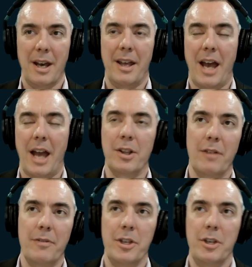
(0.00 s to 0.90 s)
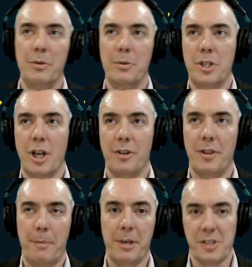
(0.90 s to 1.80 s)
I love that you shared
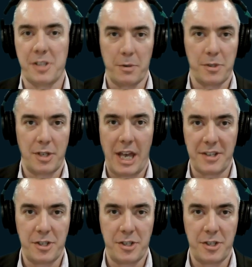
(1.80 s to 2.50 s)
that because I was, as